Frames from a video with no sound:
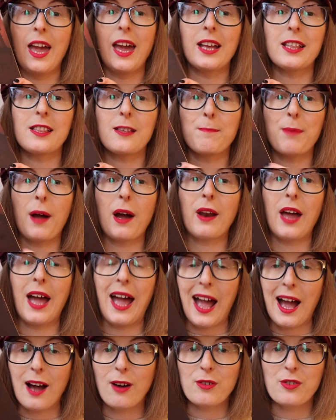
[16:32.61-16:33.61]
It's about a
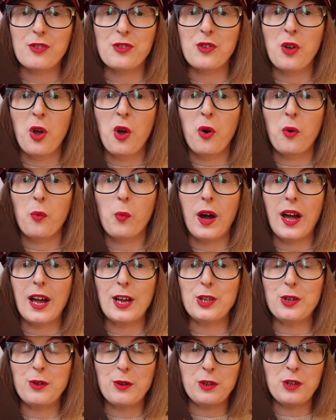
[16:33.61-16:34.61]
house where
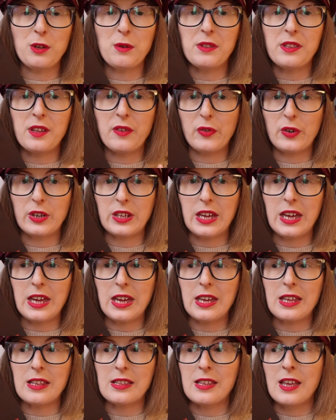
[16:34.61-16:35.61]
you can use different
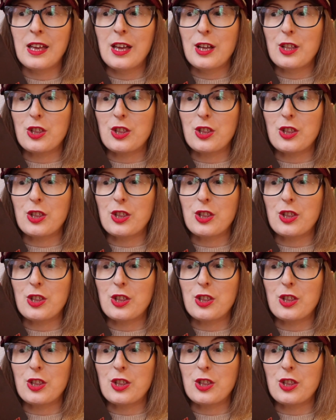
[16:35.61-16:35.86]
keys